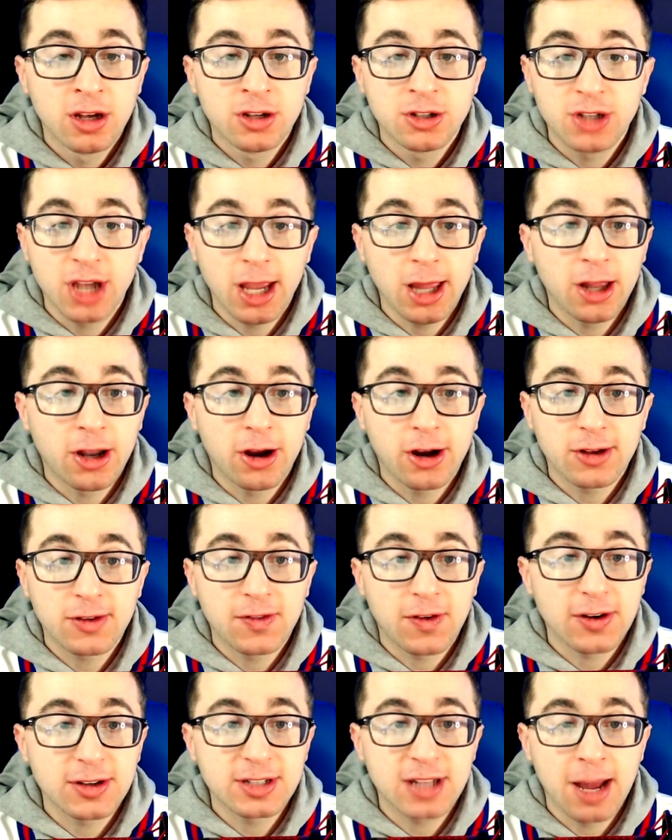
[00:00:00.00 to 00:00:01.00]
Jalen Hurts,
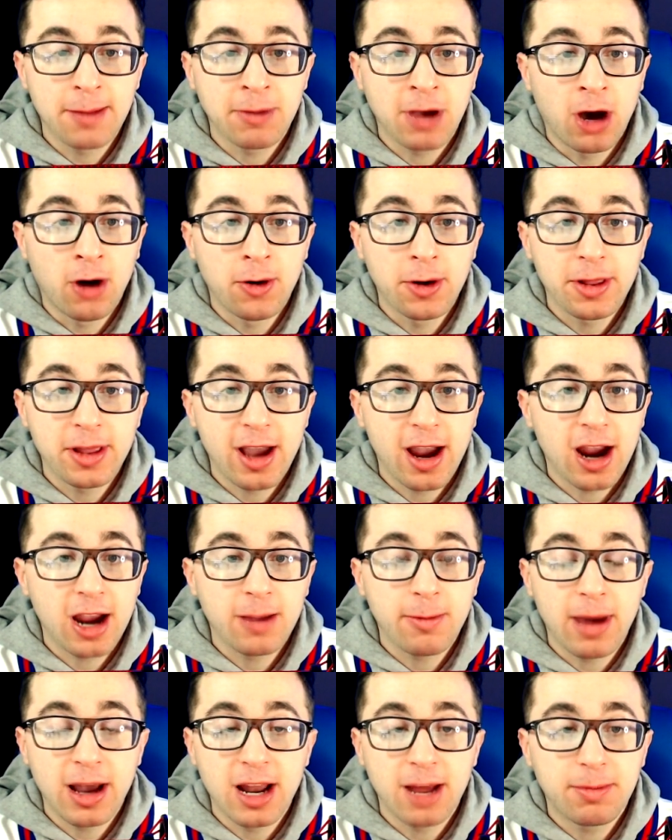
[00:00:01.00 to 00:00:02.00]
first time going there. He
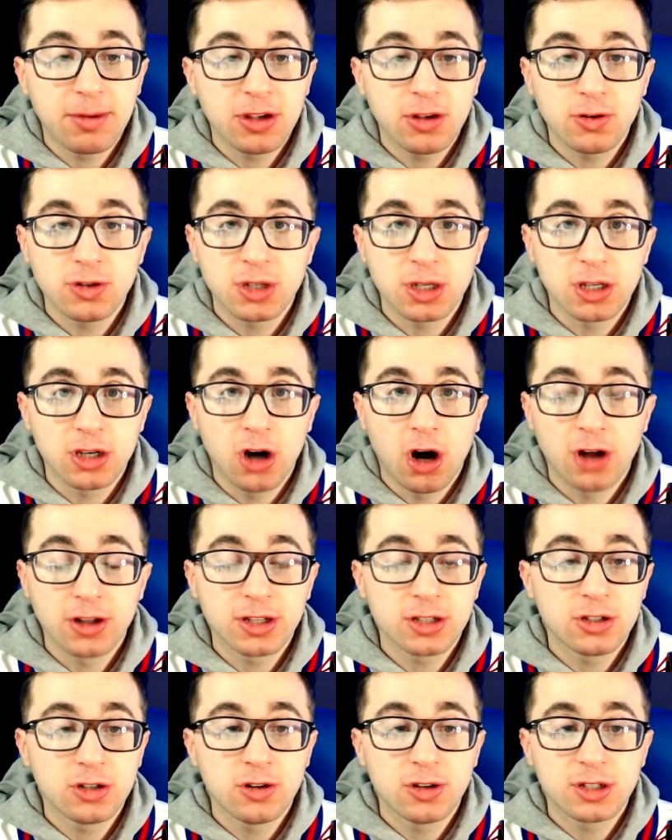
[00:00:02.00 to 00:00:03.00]
might not be used to the
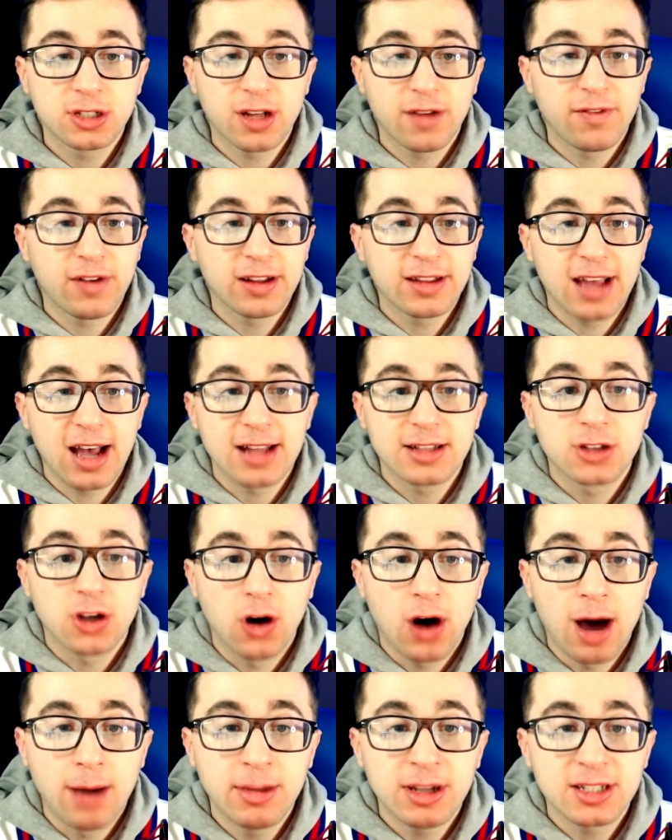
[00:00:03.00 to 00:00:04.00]
altitude and stuff like that, so
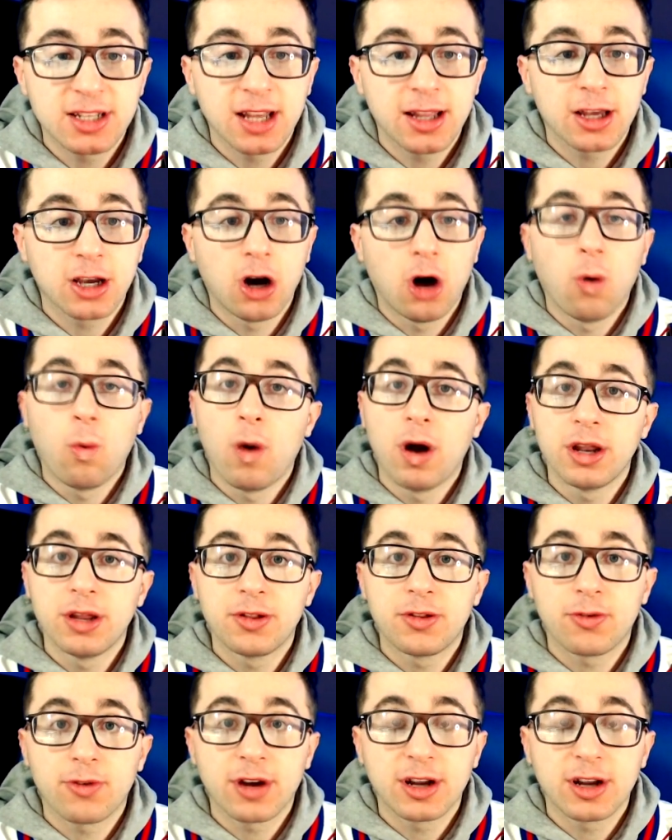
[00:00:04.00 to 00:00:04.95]
I'm gonna say they go 1-3 to